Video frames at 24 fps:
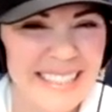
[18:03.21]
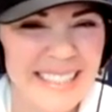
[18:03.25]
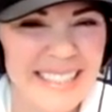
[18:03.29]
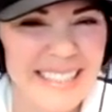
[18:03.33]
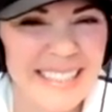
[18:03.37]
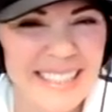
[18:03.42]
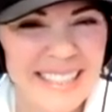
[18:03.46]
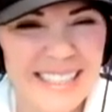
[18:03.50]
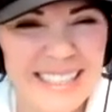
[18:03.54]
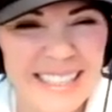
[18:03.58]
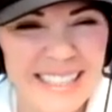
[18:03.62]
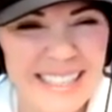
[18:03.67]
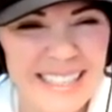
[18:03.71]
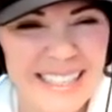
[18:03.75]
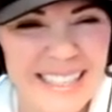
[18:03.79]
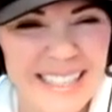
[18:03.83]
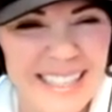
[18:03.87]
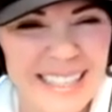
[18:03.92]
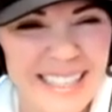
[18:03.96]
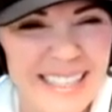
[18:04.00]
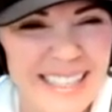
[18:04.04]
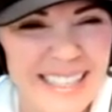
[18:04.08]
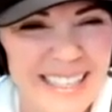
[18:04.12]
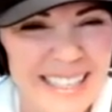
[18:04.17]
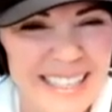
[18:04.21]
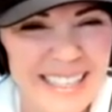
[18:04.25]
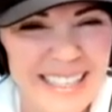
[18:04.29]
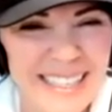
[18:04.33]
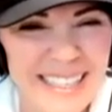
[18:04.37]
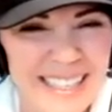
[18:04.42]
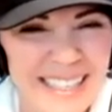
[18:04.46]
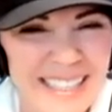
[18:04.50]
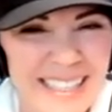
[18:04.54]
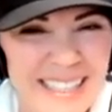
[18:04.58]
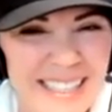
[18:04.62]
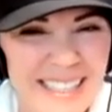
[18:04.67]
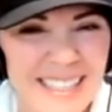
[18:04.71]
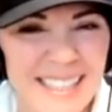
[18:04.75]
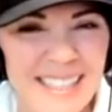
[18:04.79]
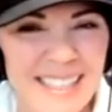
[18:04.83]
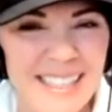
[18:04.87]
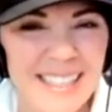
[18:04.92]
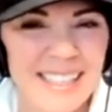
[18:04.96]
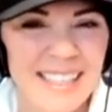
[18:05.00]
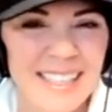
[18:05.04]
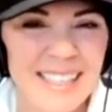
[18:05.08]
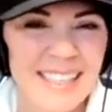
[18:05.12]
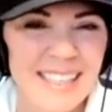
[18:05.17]

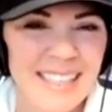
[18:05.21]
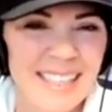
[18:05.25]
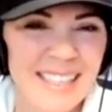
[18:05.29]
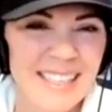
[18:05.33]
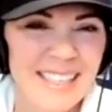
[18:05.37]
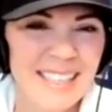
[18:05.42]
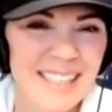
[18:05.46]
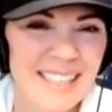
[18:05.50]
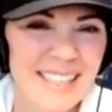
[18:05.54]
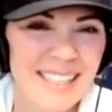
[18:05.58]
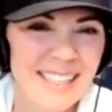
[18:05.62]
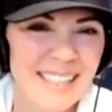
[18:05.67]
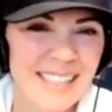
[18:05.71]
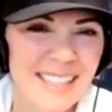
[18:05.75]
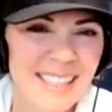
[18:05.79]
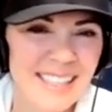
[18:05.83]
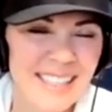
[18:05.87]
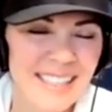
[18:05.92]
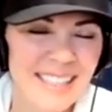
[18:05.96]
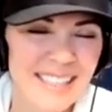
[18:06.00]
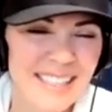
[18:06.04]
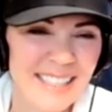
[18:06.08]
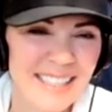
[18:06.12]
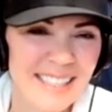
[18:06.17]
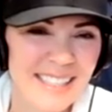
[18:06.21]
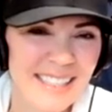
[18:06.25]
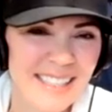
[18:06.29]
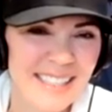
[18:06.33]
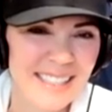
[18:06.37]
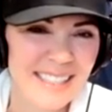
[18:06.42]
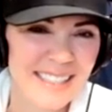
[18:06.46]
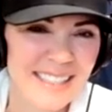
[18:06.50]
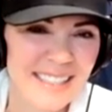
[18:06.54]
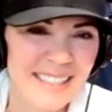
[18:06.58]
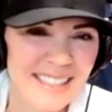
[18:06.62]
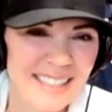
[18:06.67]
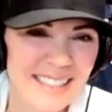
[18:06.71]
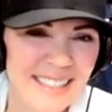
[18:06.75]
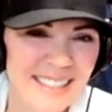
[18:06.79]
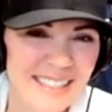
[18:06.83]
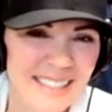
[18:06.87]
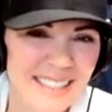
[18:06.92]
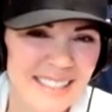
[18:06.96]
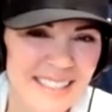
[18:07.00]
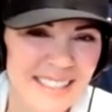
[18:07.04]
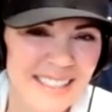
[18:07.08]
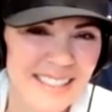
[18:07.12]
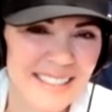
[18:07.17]

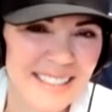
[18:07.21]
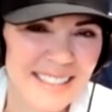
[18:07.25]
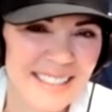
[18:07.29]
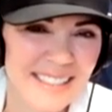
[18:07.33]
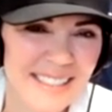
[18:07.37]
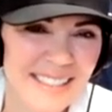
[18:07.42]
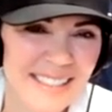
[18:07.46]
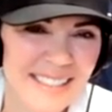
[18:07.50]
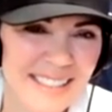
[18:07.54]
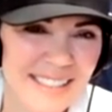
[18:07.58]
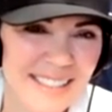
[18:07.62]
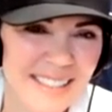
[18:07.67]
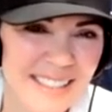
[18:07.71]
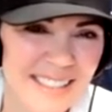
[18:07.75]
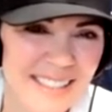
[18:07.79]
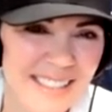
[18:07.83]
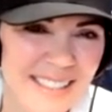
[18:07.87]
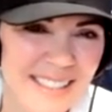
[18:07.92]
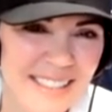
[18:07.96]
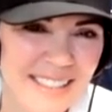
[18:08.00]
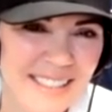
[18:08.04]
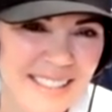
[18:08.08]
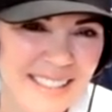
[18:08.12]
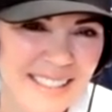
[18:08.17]
[no speech]